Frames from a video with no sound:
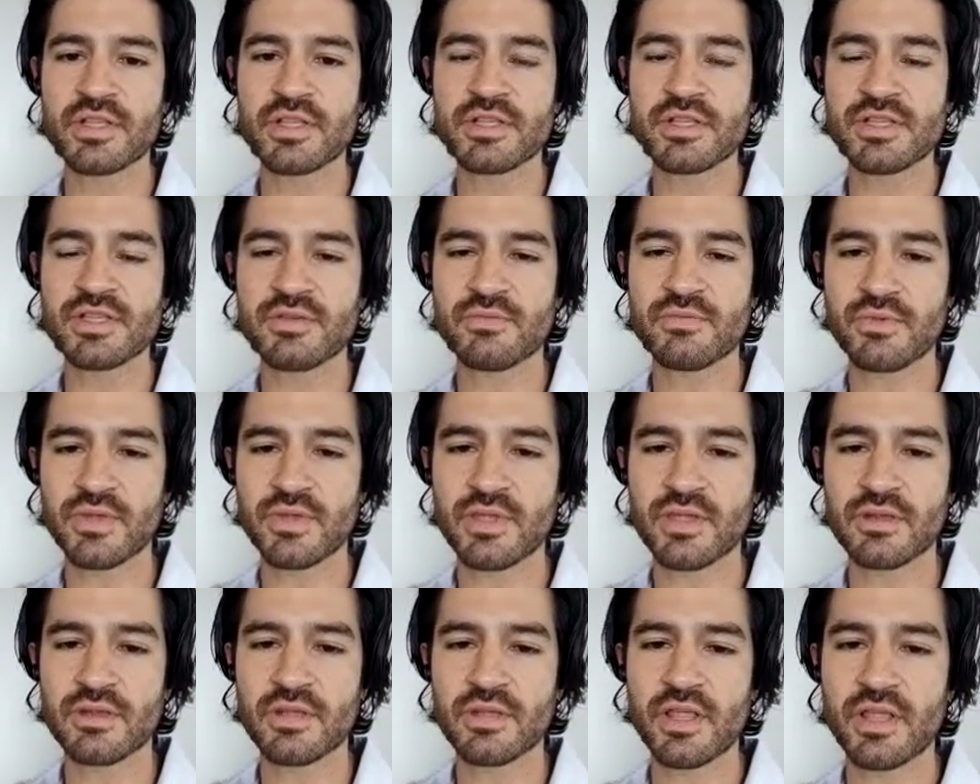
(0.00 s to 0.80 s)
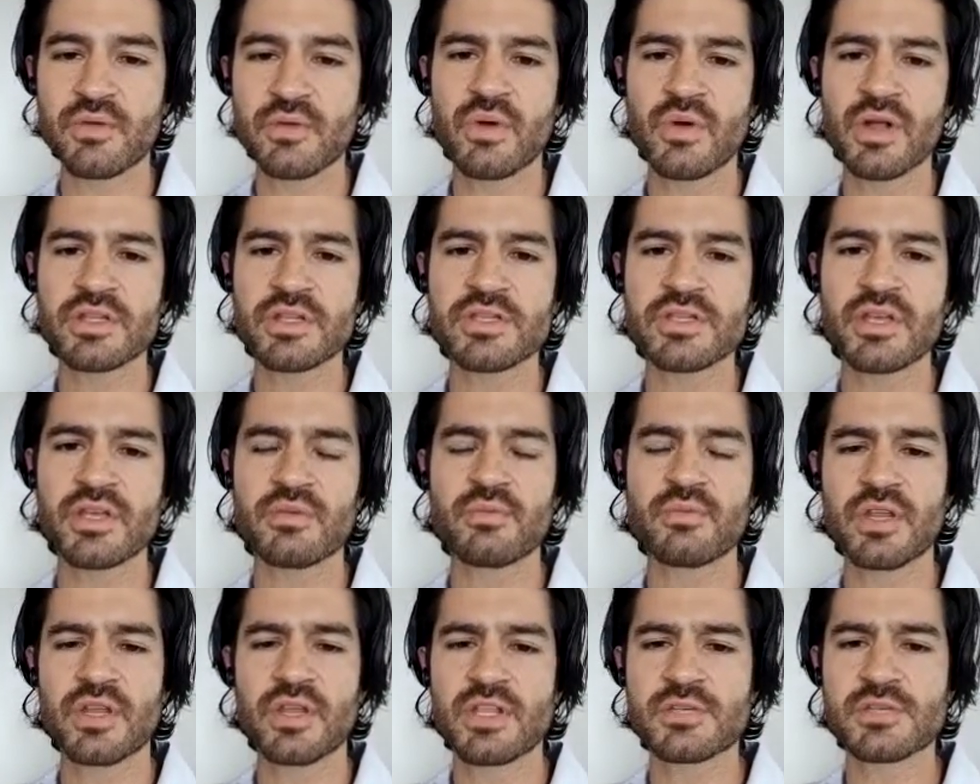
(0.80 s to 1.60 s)
and see if we can, like Juan
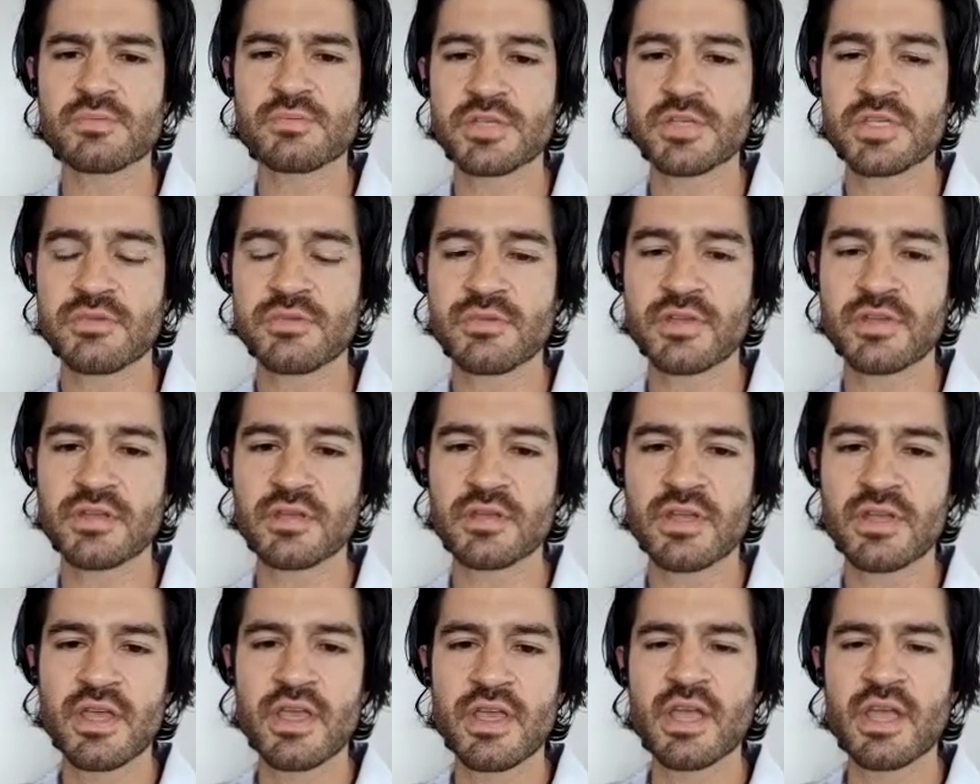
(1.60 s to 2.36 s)
said, we need specific,